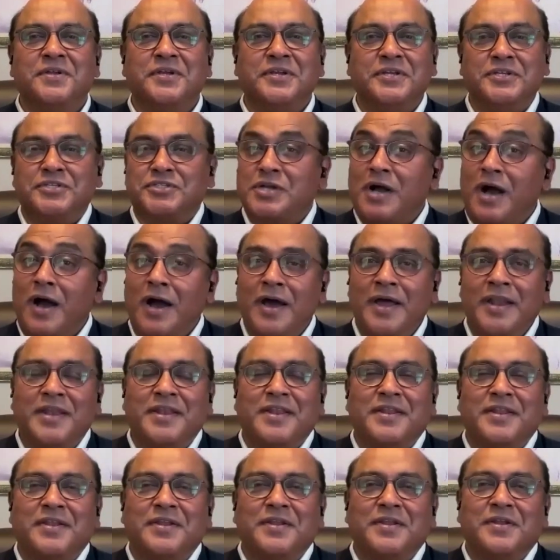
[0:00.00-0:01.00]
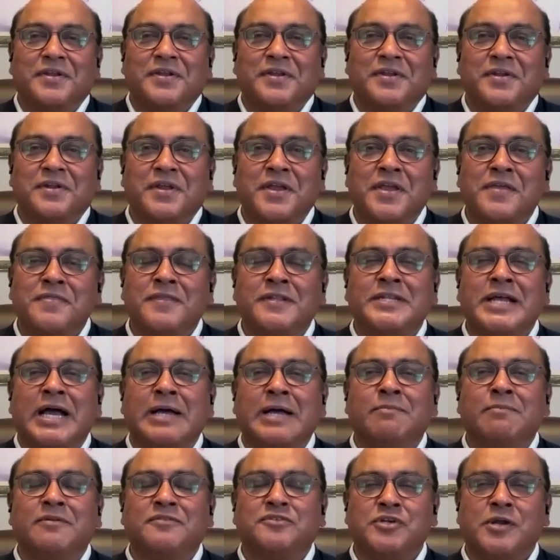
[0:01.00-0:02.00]
He's God in the
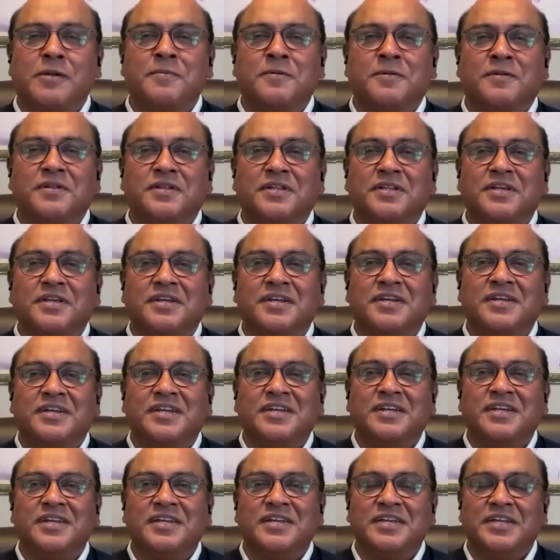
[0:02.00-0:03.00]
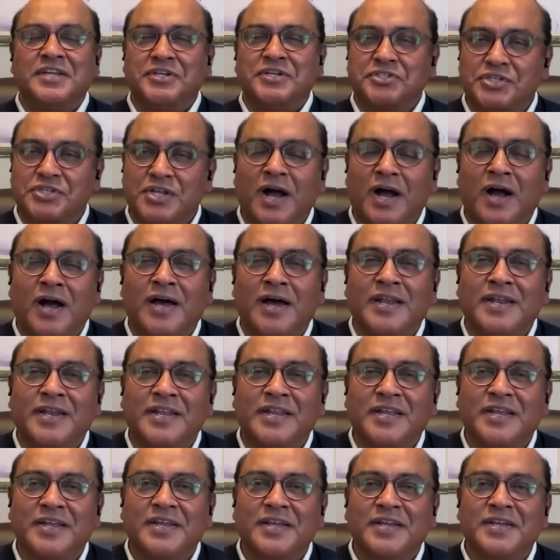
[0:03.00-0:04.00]
time of trouble. He's God
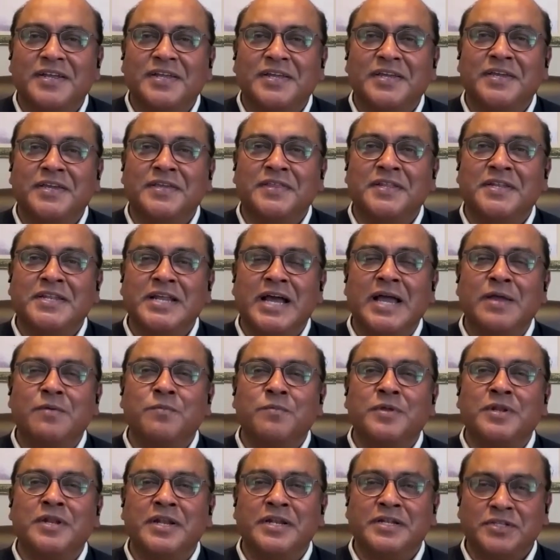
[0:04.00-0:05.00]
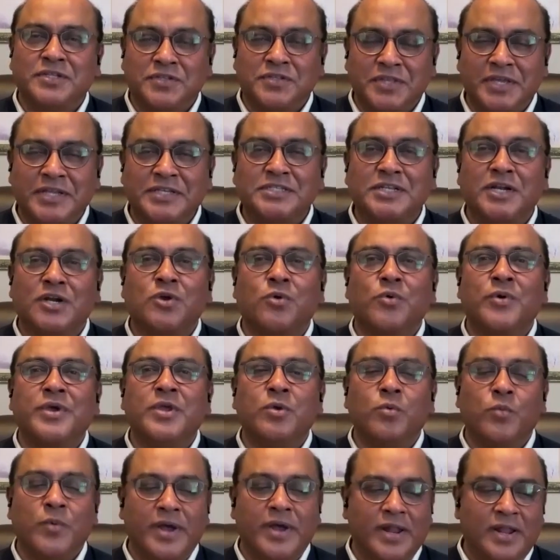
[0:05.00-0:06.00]
in the time when it, things are
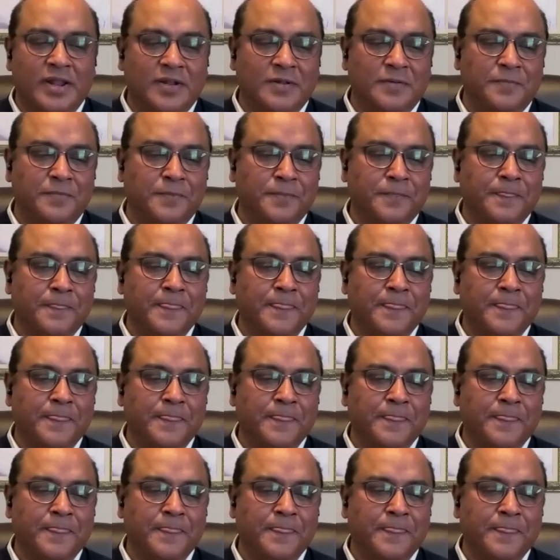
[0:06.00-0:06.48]
going well.